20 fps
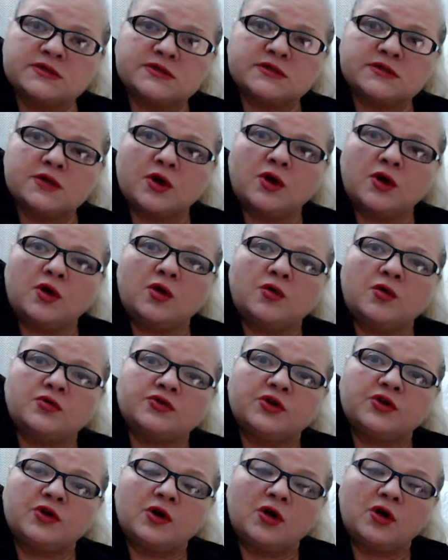So
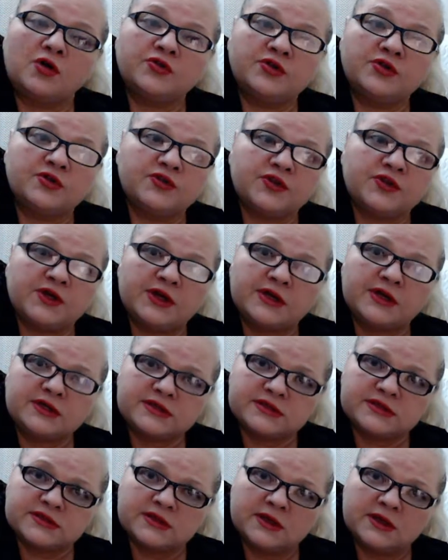there are other
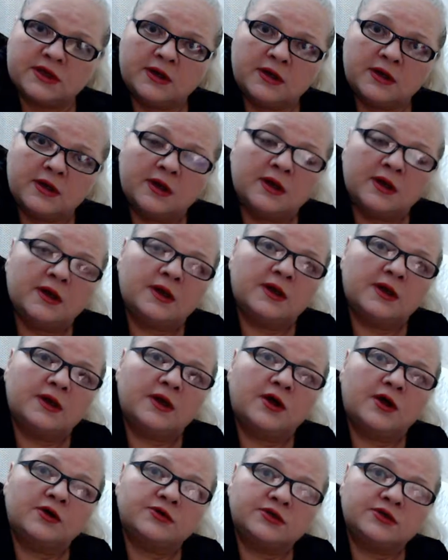things
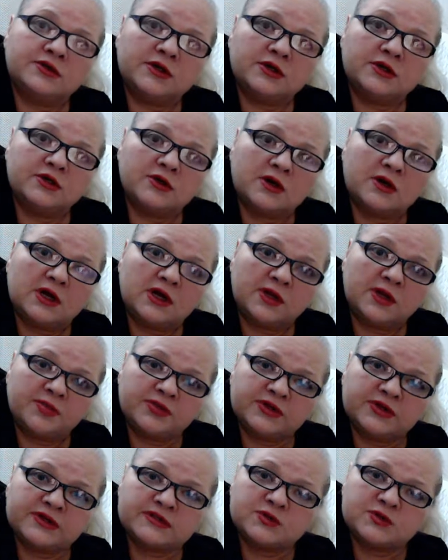other than
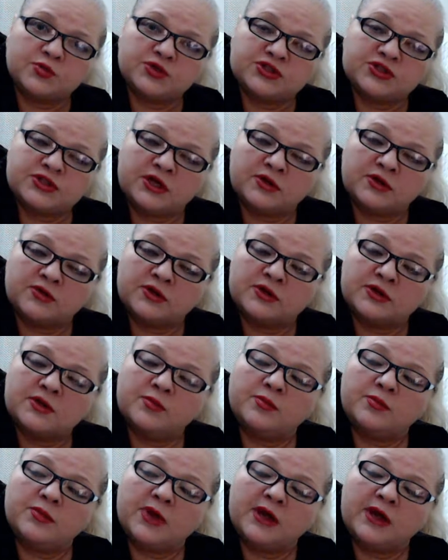eucalyptus, which I already
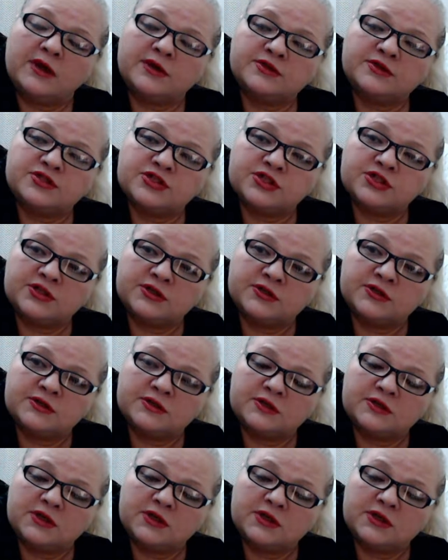mentioned